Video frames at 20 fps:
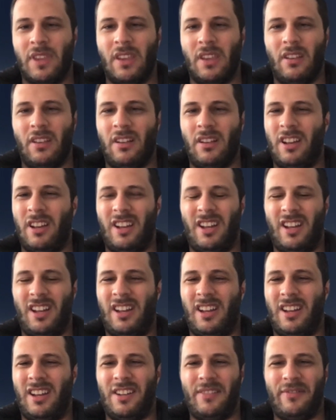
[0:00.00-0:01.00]

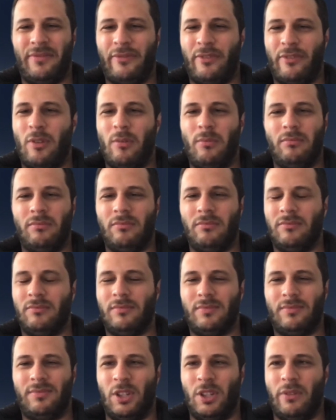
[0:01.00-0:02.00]
from